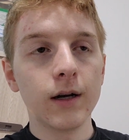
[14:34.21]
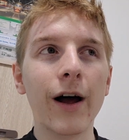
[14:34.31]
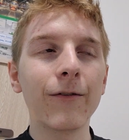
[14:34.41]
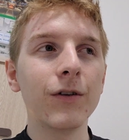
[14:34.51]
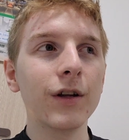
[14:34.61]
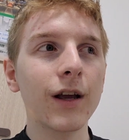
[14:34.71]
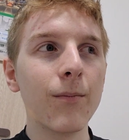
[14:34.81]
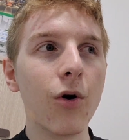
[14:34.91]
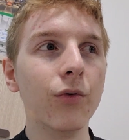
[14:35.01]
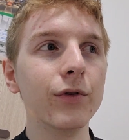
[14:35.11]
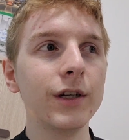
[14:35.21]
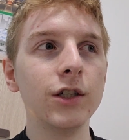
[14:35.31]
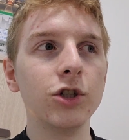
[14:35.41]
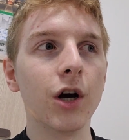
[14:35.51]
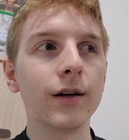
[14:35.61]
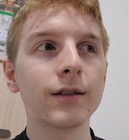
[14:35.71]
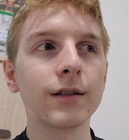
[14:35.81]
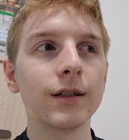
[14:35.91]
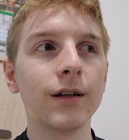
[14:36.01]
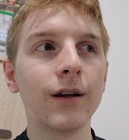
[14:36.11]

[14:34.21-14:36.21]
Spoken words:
I feel like I'm only just